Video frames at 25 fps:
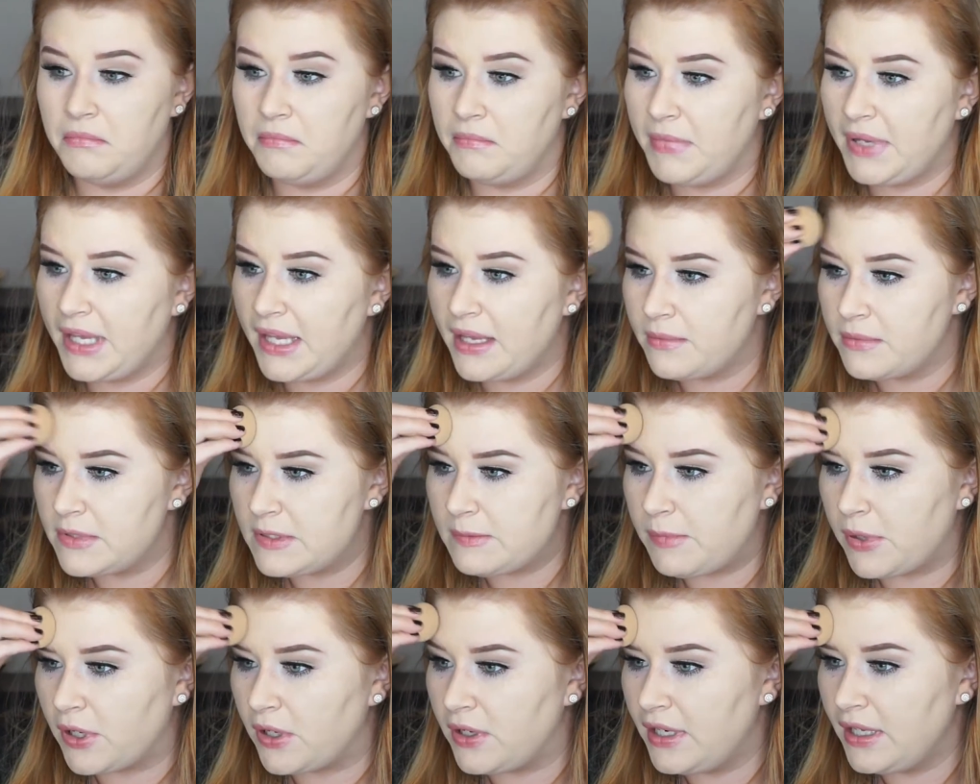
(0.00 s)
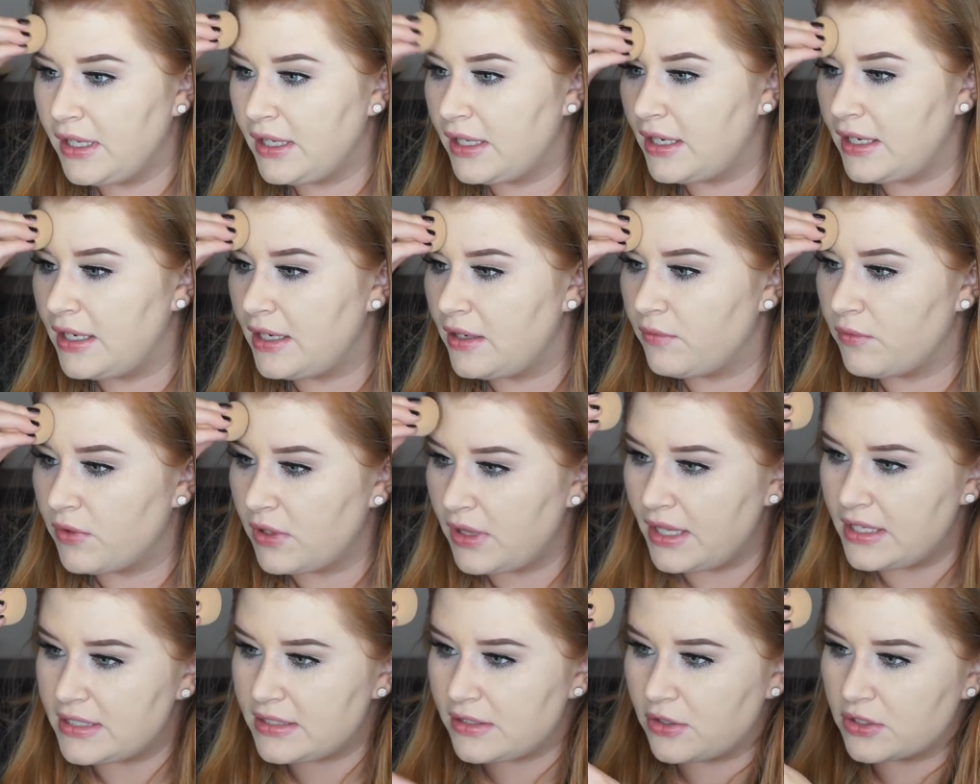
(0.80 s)
My hand was burning and I didn't
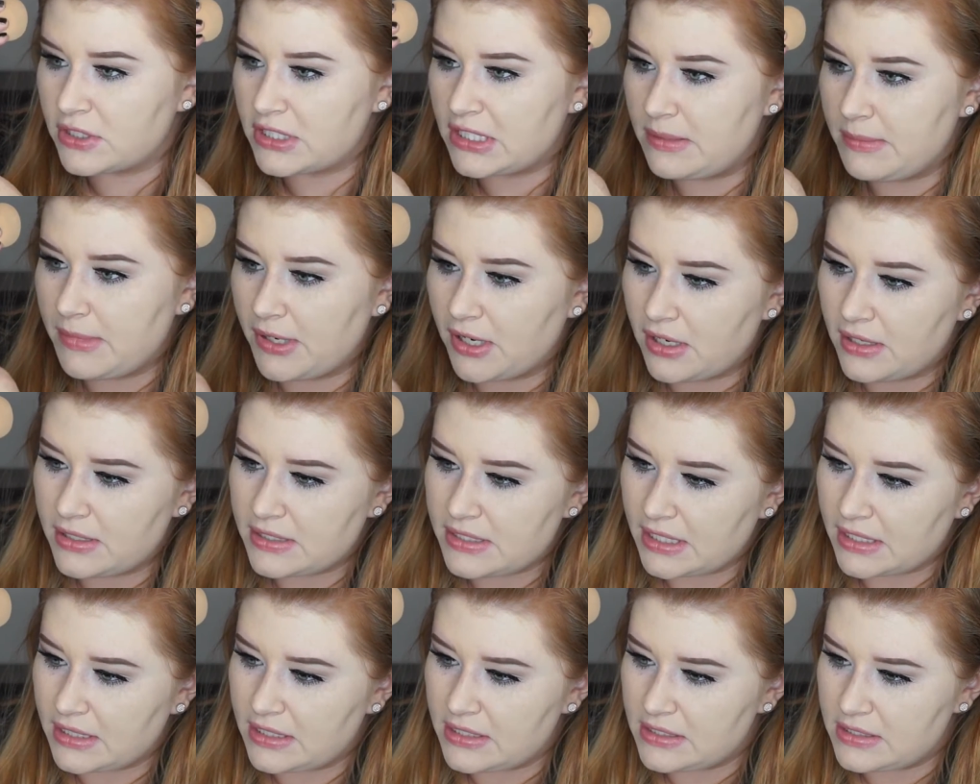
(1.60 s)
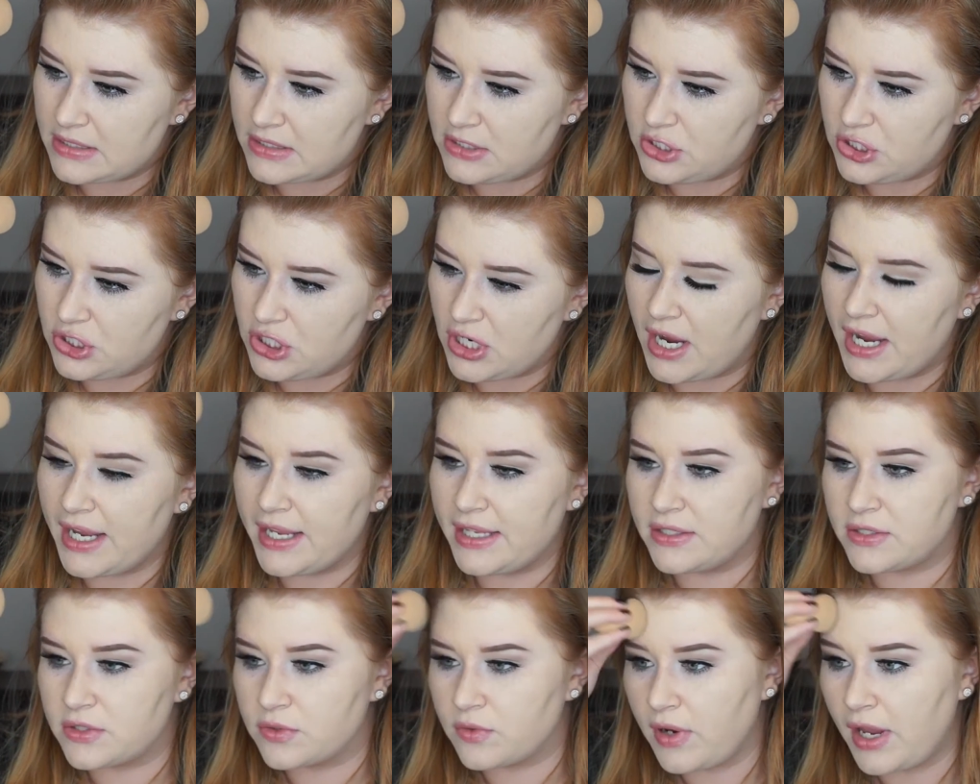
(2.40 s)
realize. I looked in the mirror and it's this
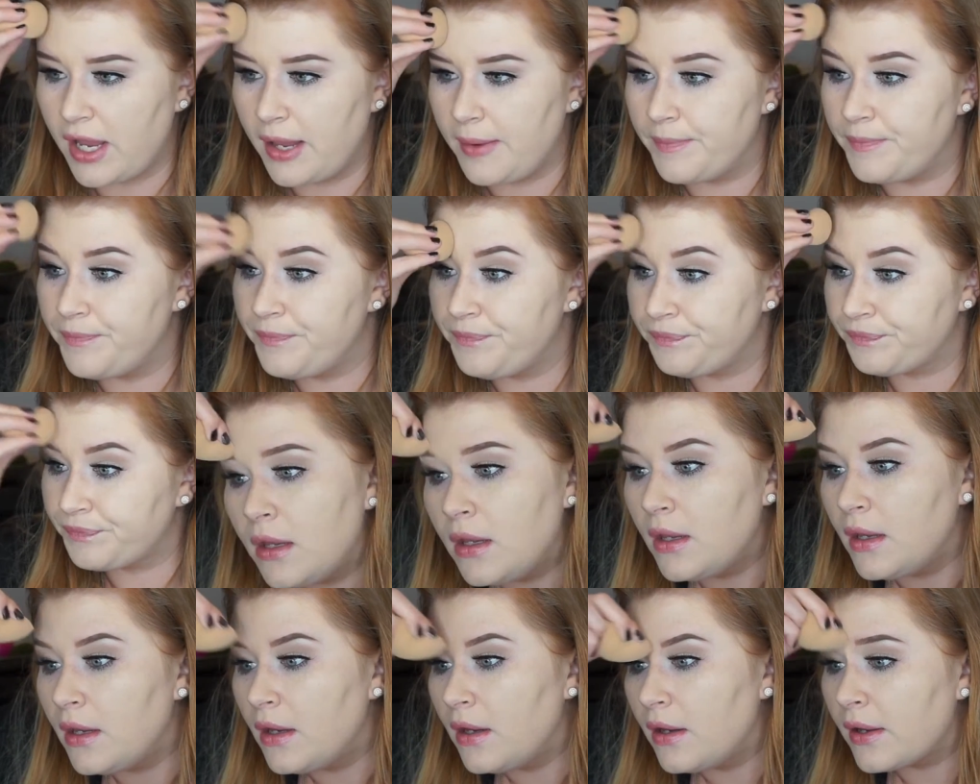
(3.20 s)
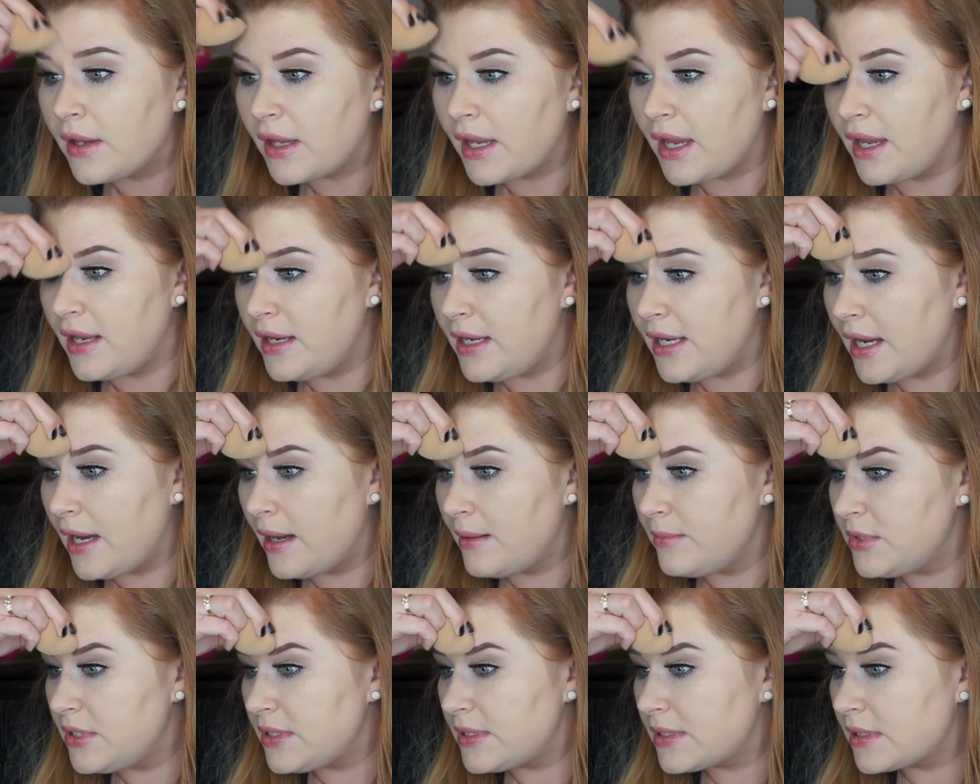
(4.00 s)
giant scrape. Okay, now
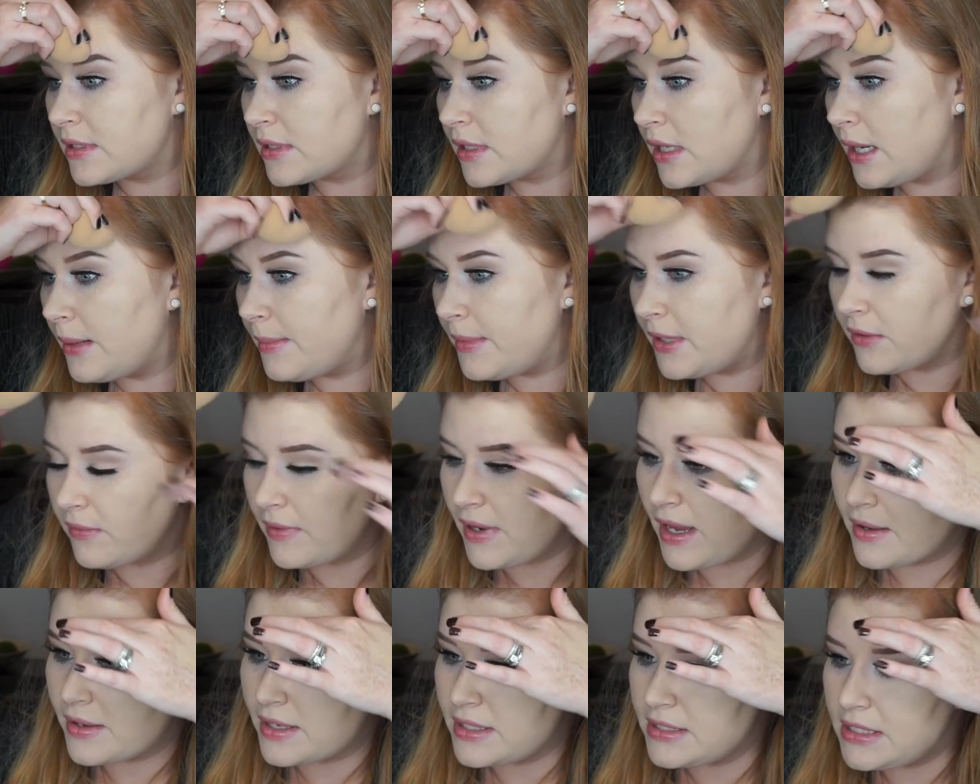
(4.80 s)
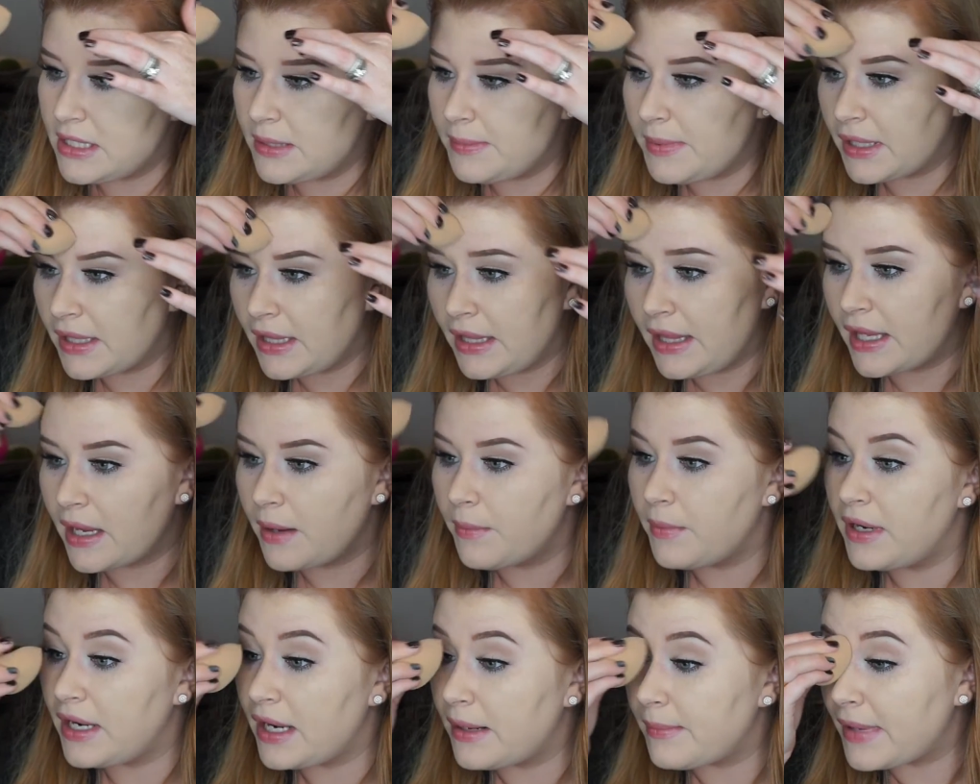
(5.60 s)
I'm just coming around, because typically I
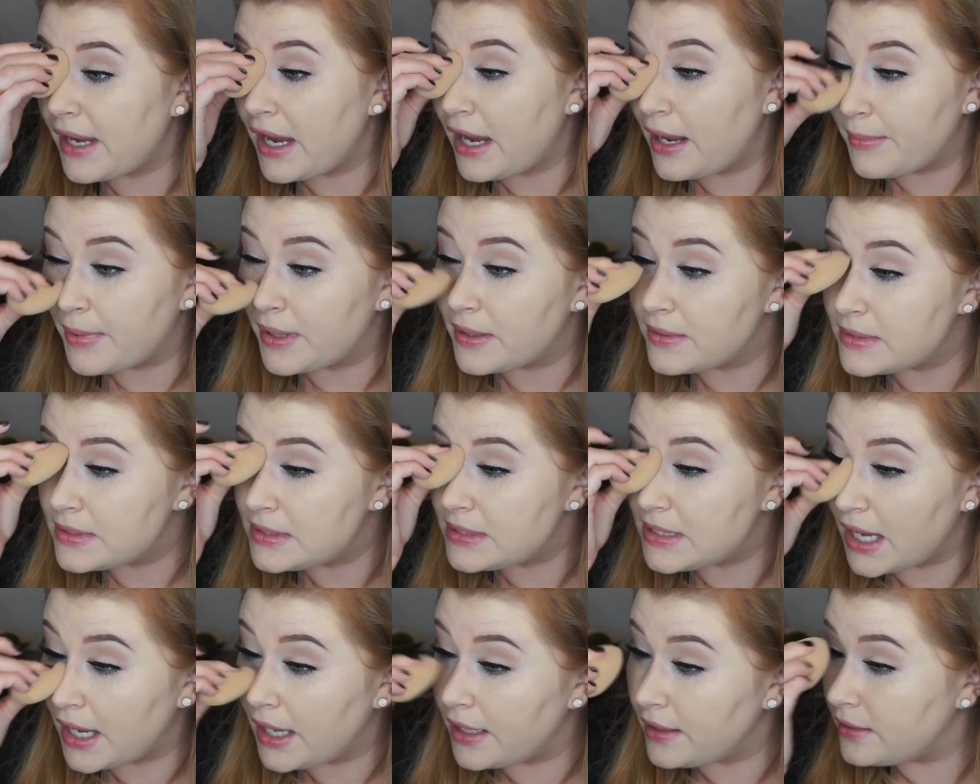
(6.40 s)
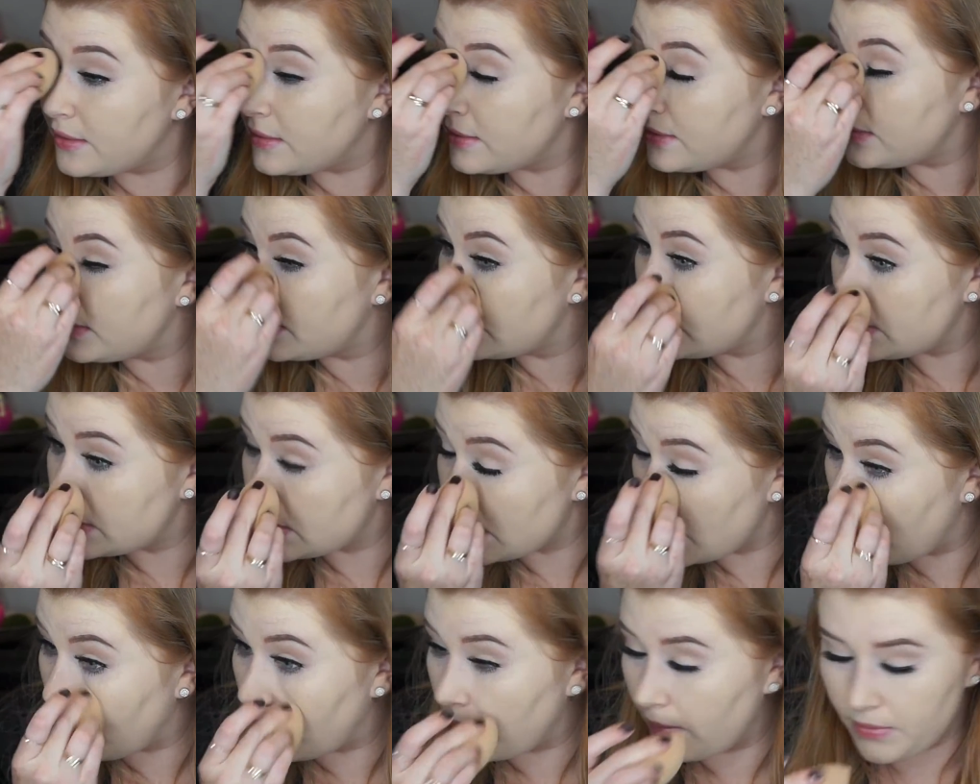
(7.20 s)
wouldn't have my eyebrows done,
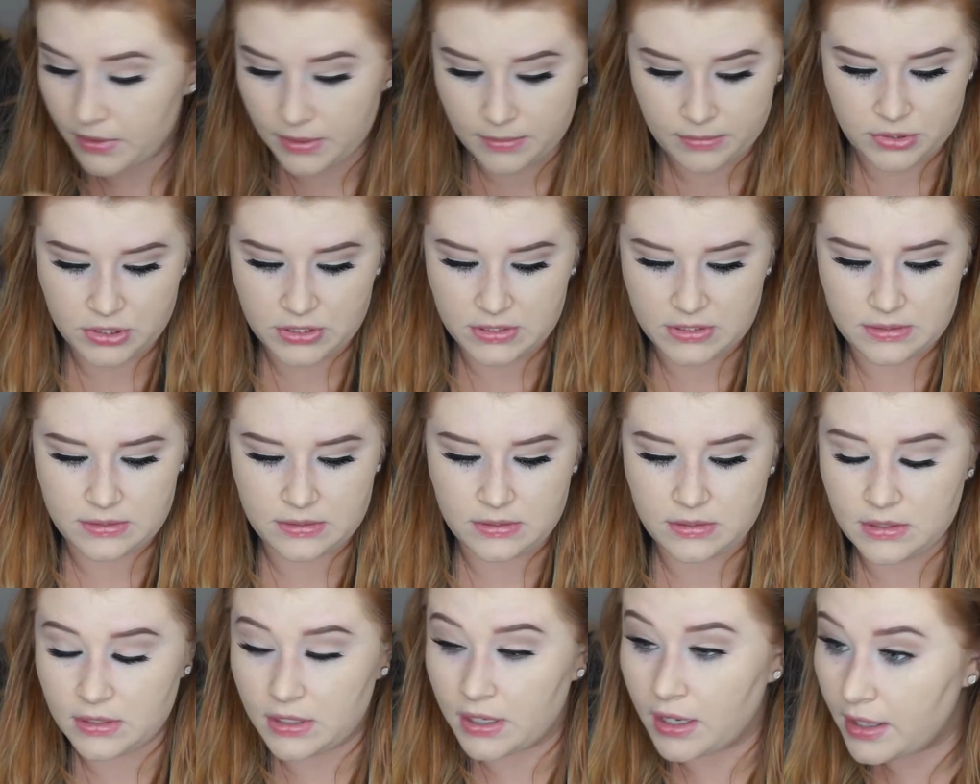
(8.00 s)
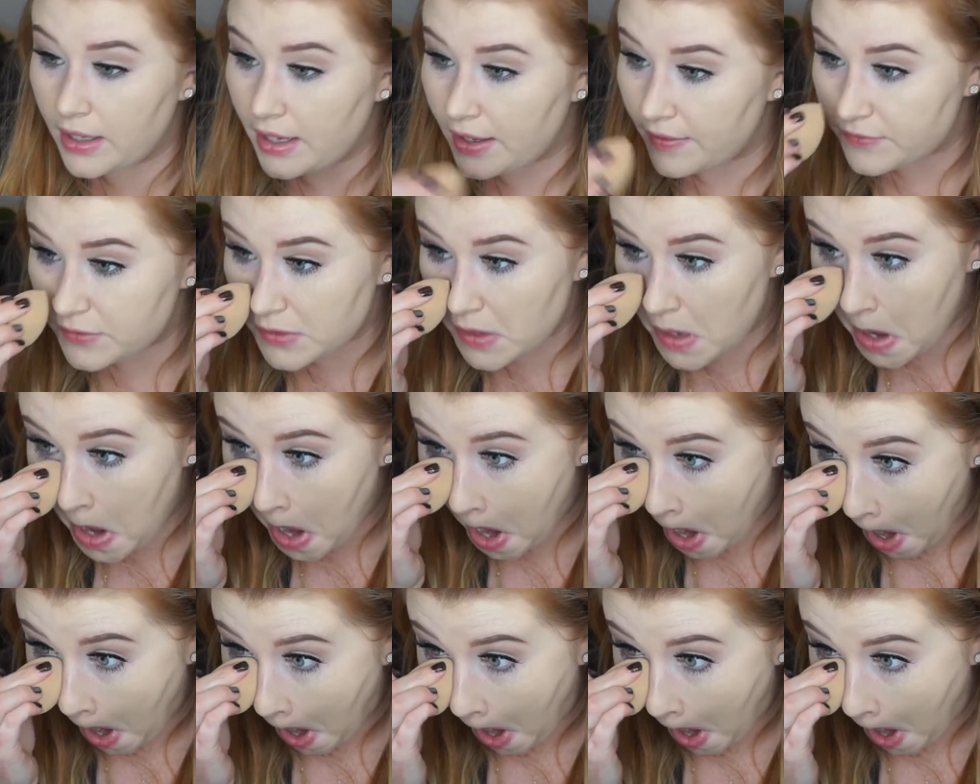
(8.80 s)
so I would just not have to